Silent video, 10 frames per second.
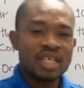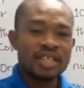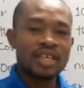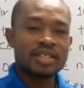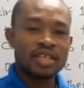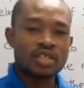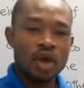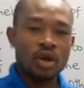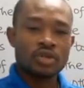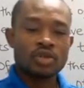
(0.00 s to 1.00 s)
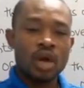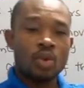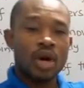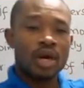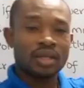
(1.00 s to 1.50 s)
This takes us to
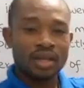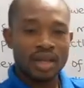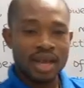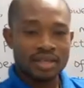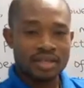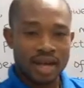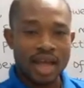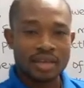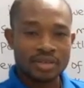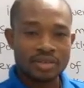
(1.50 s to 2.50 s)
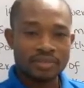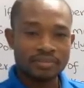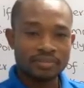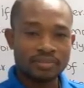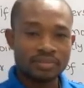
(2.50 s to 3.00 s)
our last
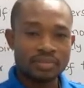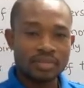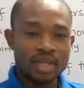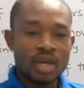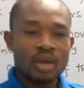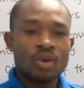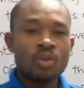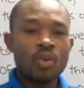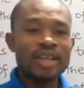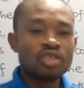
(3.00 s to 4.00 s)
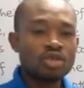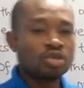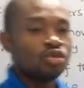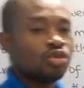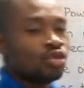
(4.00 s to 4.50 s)
class. When do
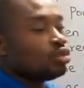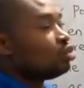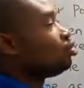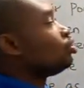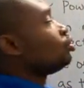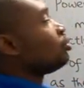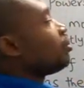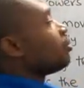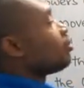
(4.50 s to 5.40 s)
you do